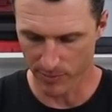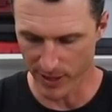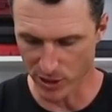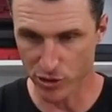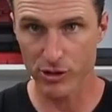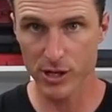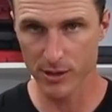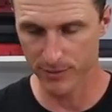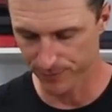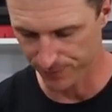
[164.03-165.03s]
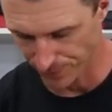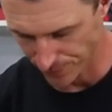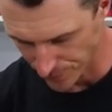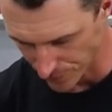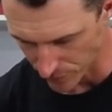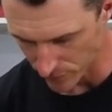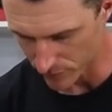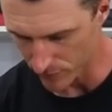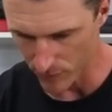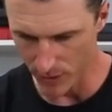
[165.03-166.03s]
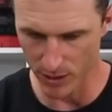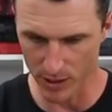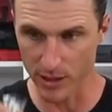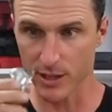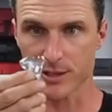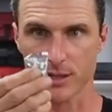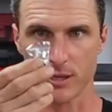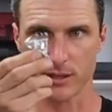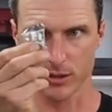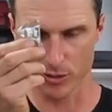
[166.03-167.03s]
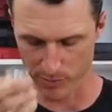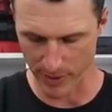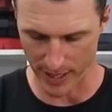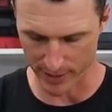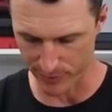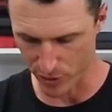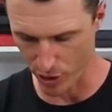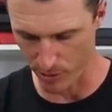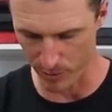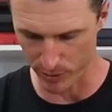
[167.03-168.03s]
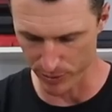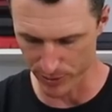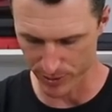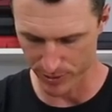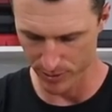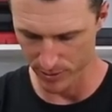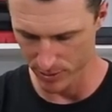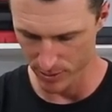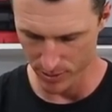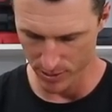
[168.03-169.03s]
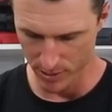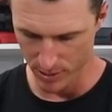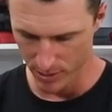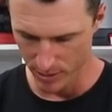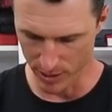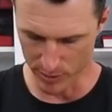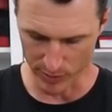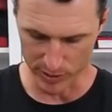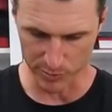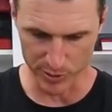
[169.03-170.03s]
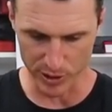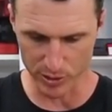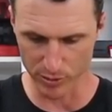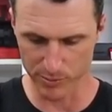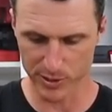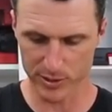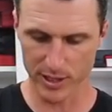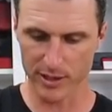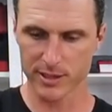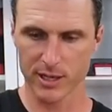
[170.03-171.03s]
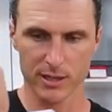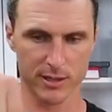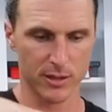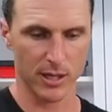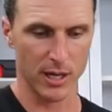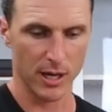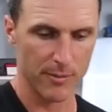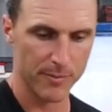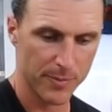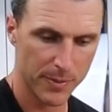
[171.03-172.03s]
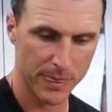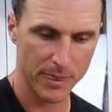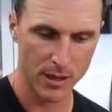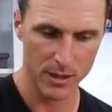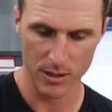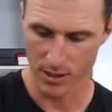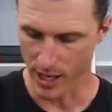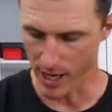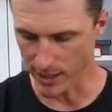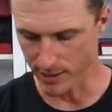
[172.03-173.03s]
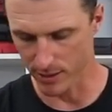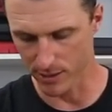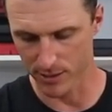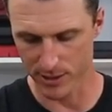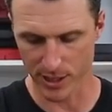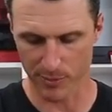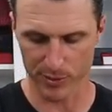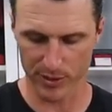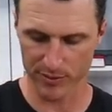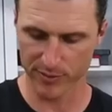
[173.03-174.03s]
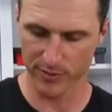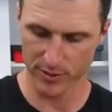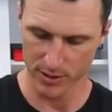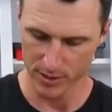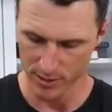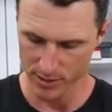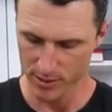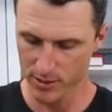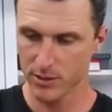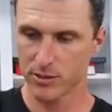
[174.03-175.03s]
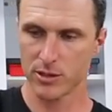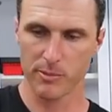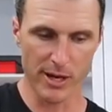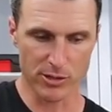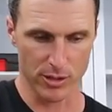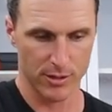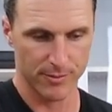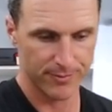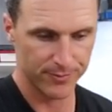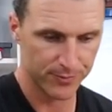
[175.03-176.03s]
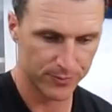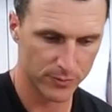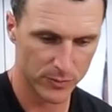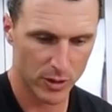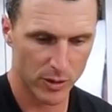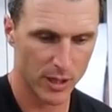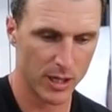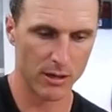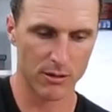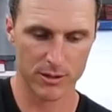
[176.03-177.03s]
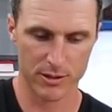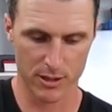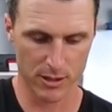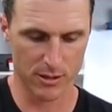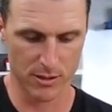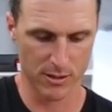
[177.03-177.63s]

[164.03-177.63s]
battery, and then there's a little bag of terminals. These ones are pretty cool because they send us the acid separate to the battery. So in here is the